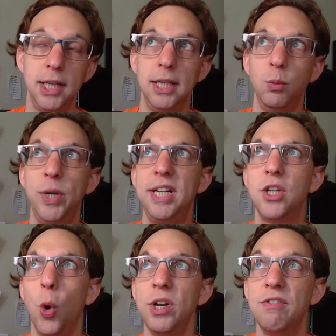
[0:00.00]
we
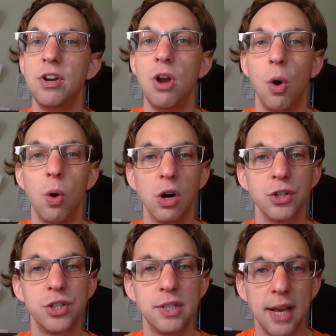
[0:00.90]
don't even know
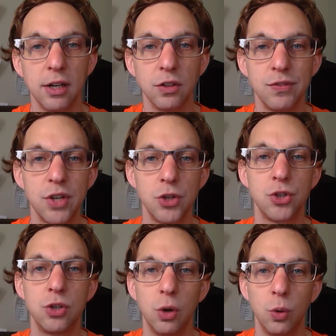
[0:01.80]
ourselves
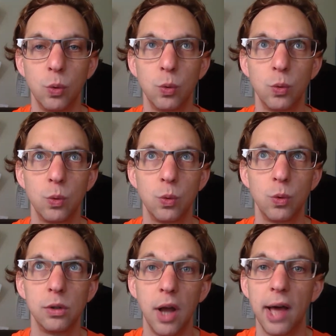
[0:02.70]
so
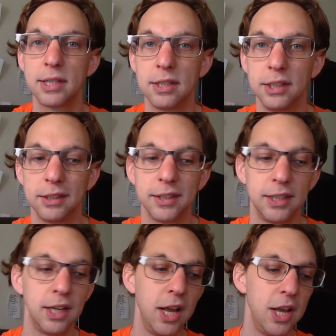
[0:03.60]

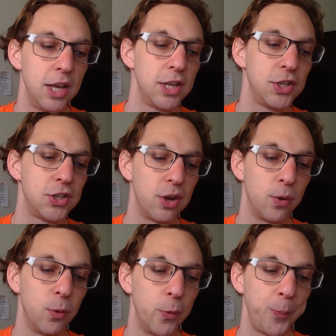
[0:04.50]
excellently.
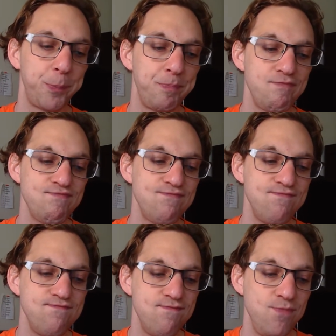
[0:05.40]
So
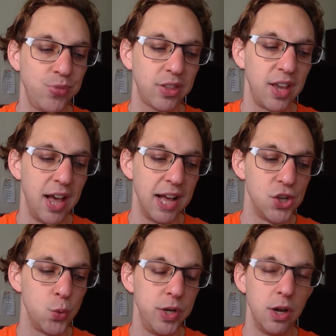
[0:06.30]

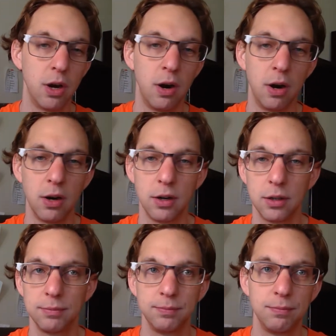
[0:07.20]
as we are
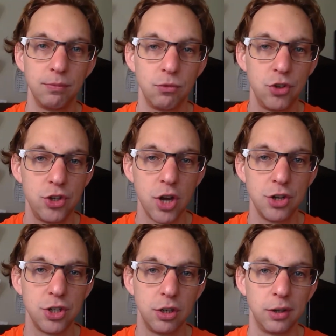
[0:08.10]

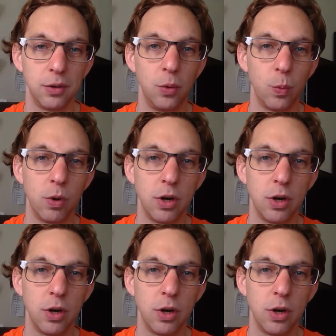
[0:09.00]
judging one